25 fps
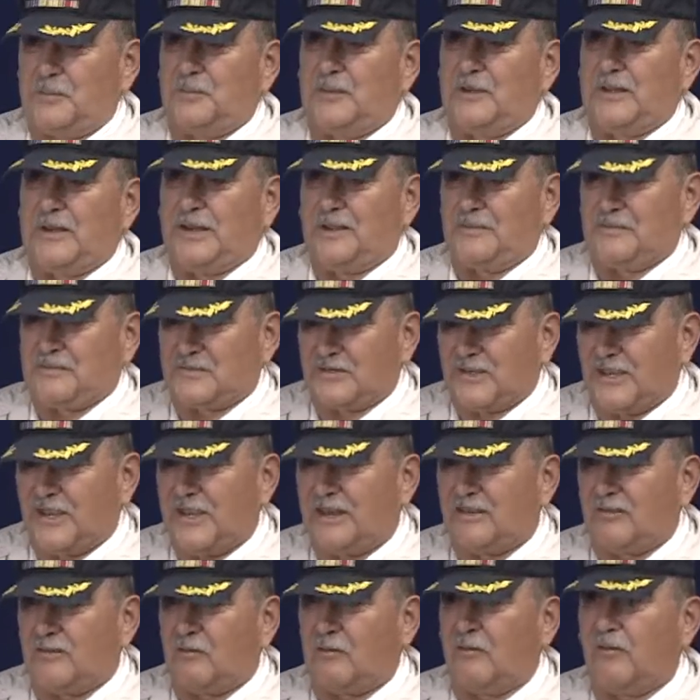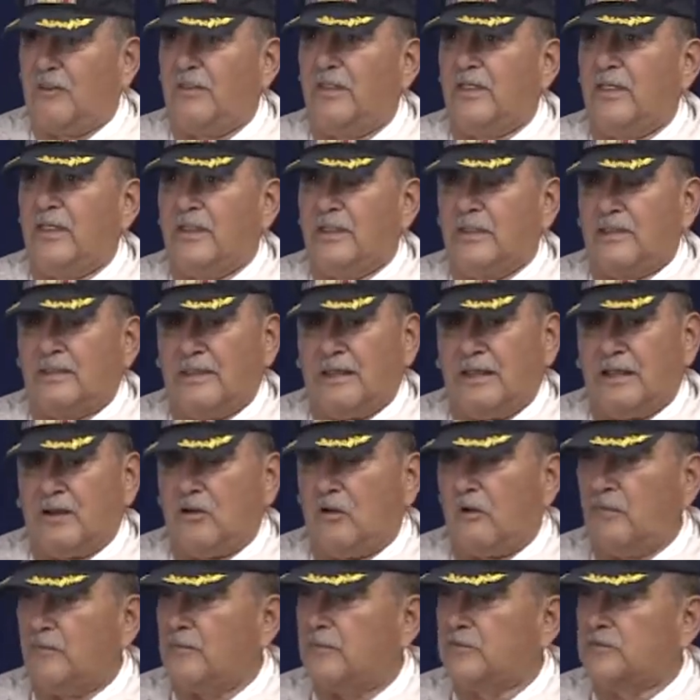But I'm saying though, that
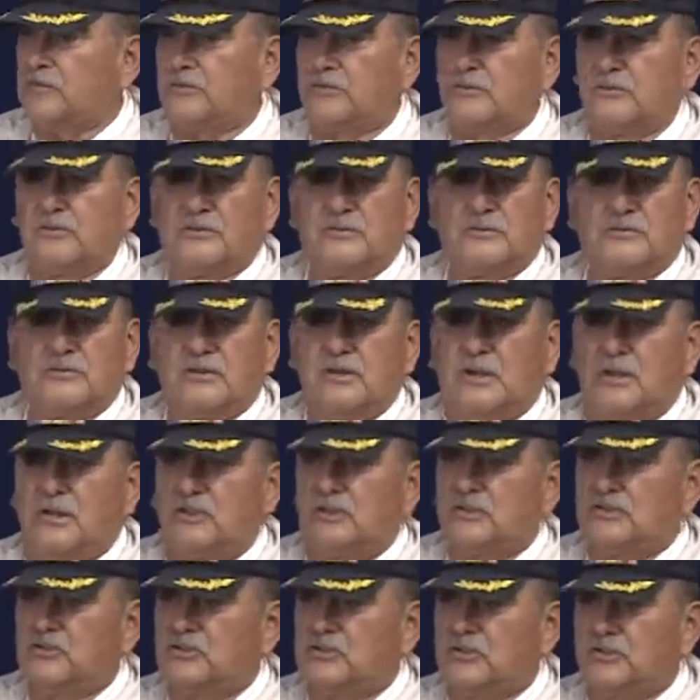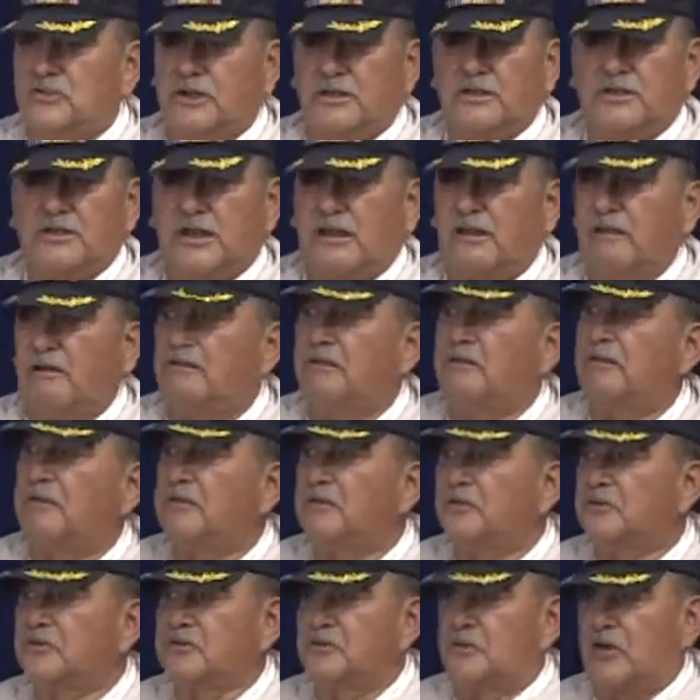officer should have tied
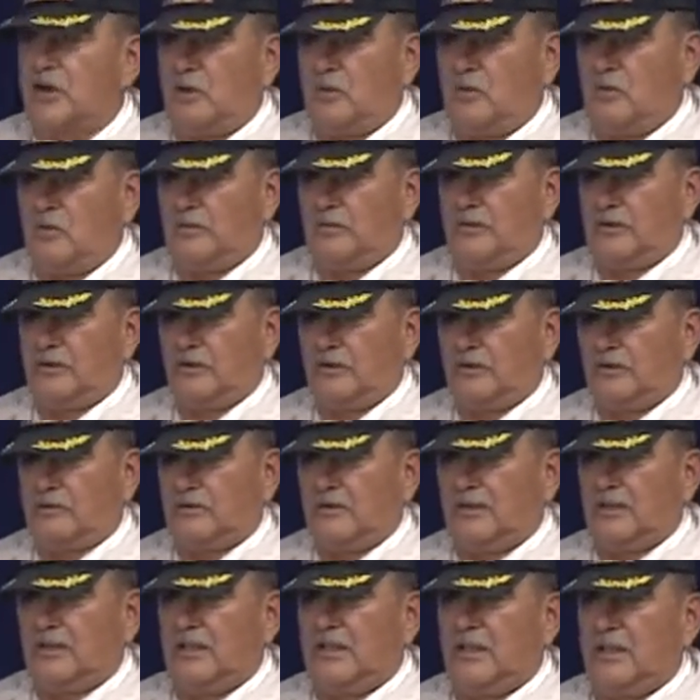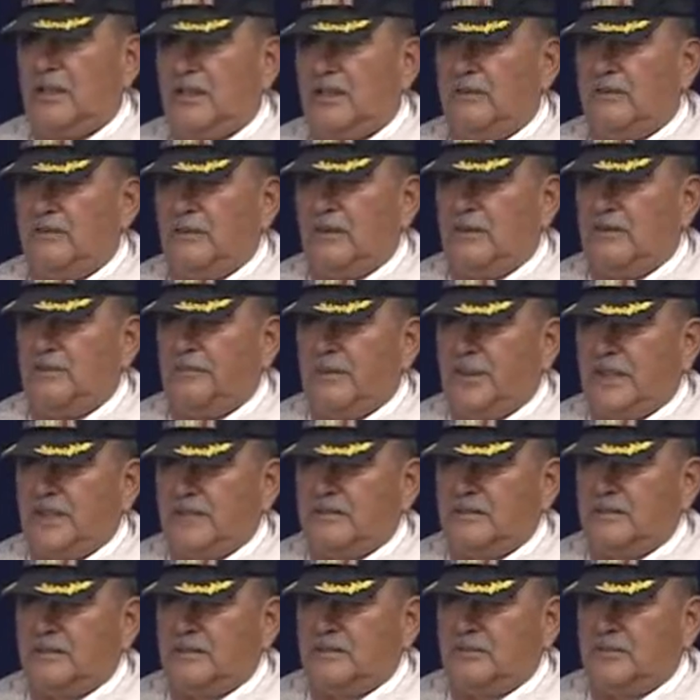another truck over here and then
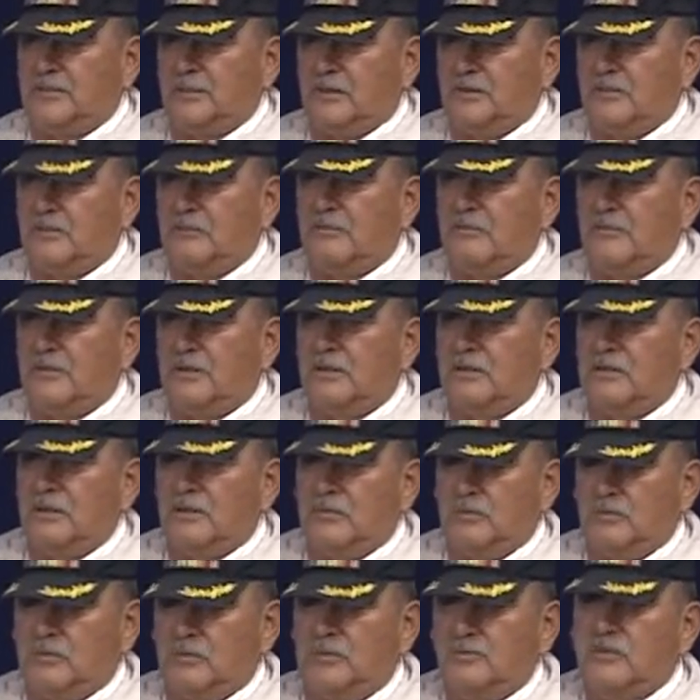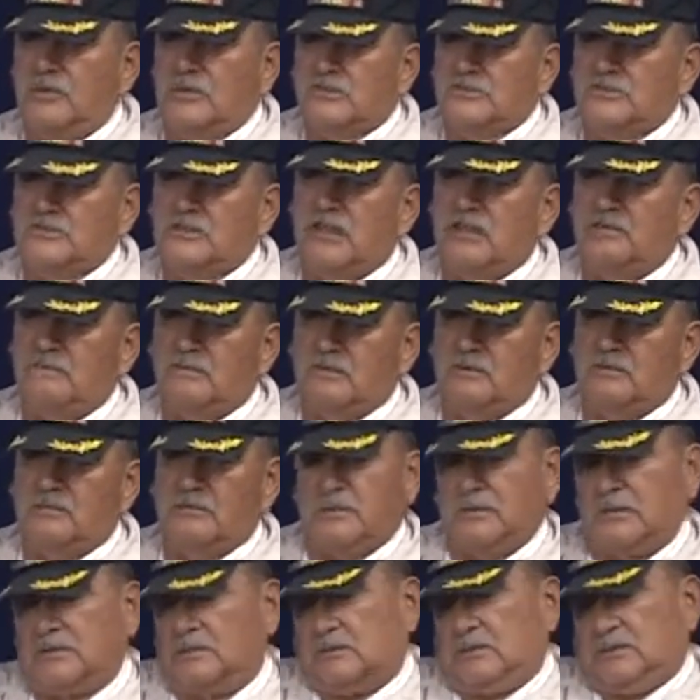backed it up, you know, and, and we would have saved it.
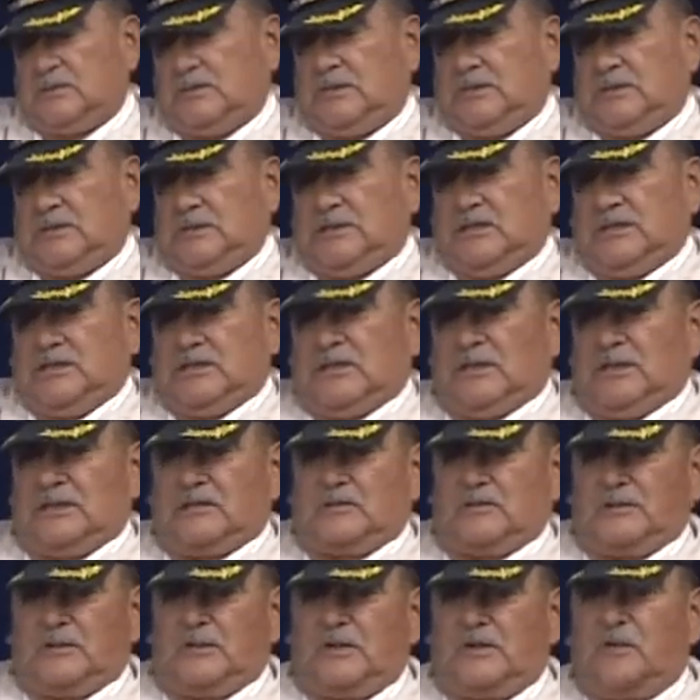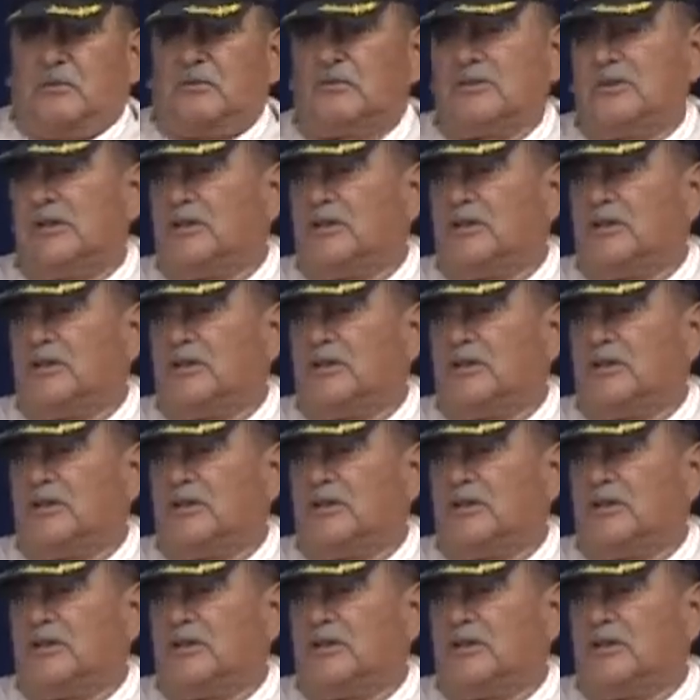But that's the way it goes.